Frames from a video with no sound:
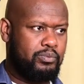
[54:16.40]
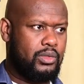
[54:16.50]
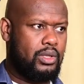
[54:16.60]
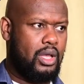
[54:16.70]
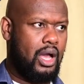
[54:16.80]

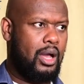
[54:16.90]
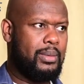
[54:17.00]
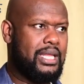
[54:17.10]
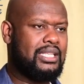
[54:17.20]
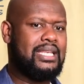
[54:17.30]
Um,
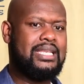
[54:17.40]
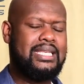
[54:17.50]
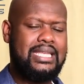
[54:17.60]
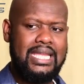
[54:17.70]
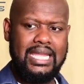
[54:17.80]
he doesn't
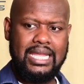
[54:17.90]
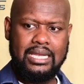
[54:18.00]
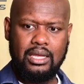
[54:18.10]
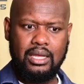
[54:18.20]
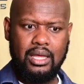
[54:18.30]

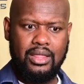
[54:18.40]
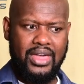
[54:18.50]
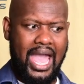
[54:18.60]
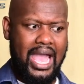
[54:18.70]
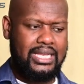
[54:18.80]
need that.